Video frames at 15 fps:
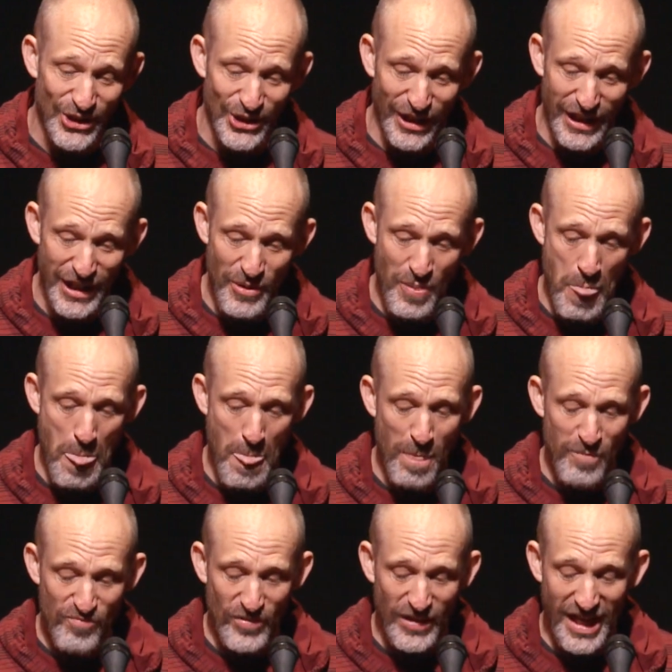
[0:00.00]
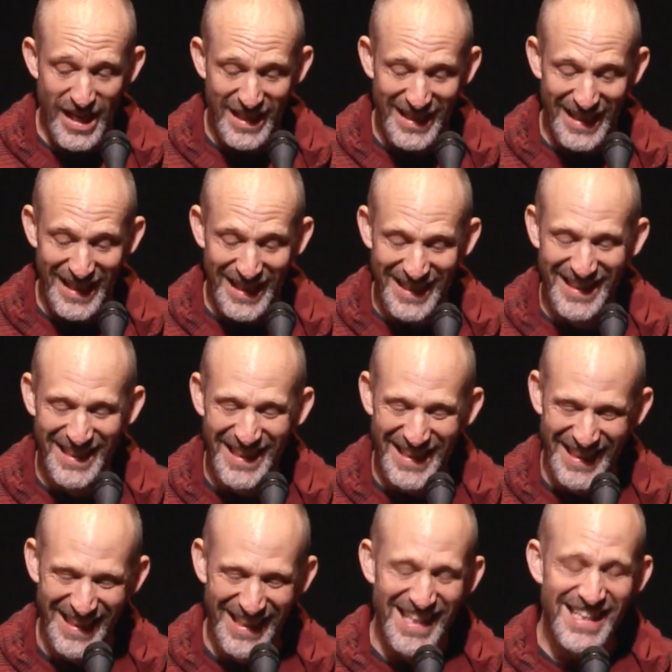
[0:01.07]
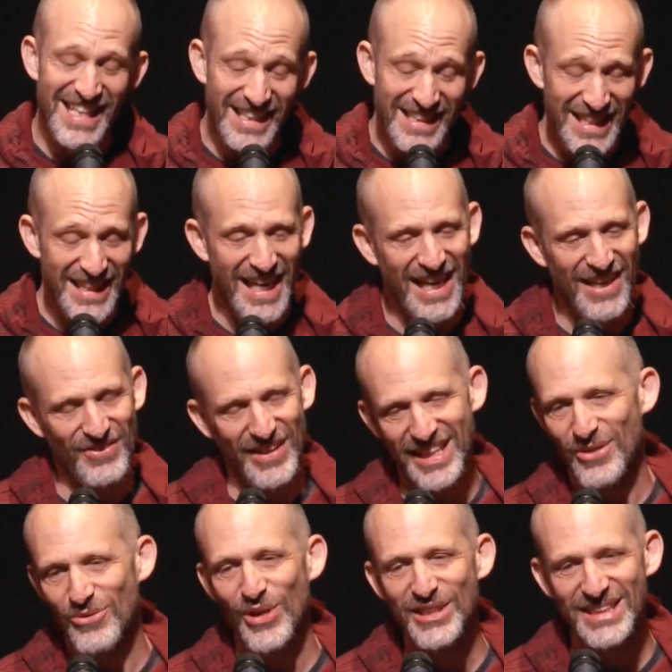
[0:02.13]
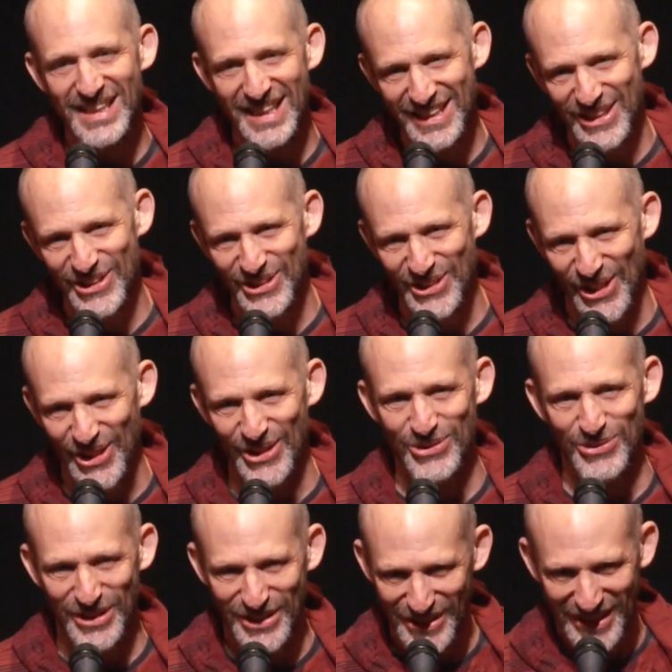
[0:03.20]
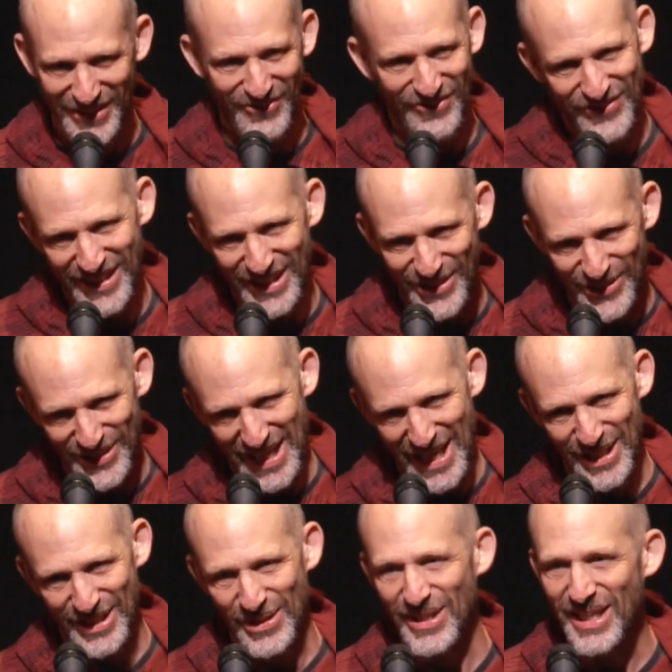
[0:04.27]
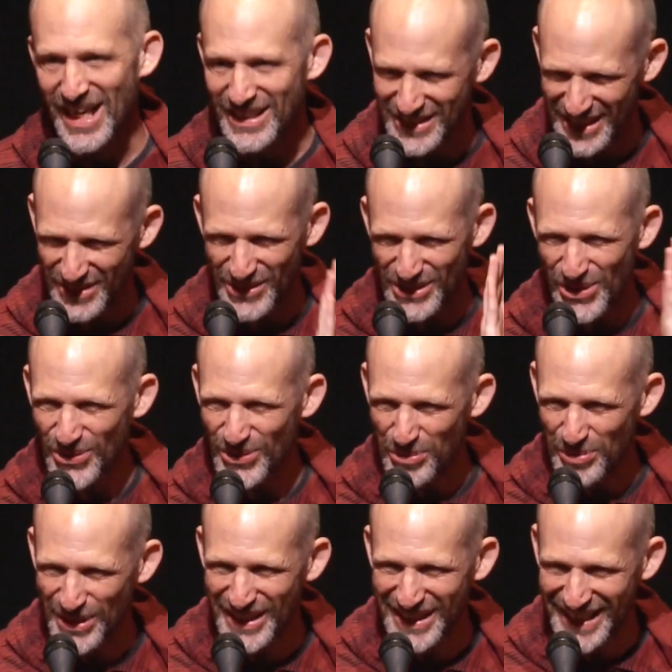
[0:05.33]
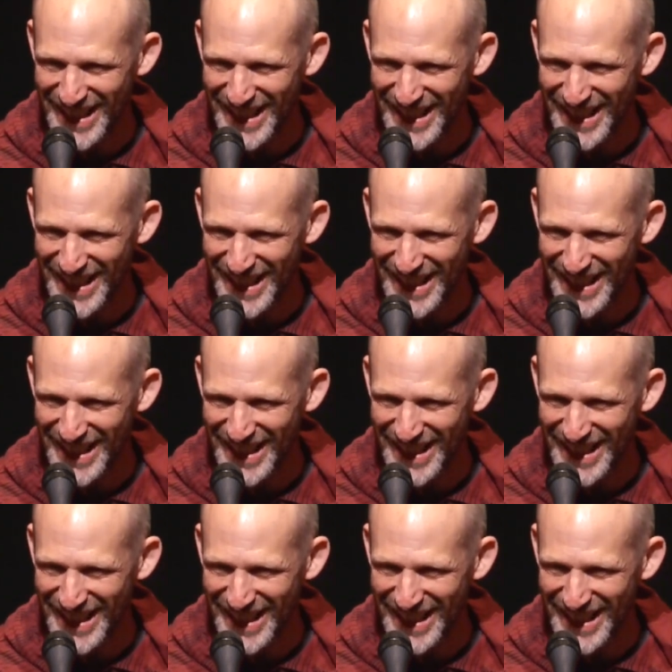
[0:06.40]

early, and they did have it wasn't the stalls where your feet are out. It was an older building.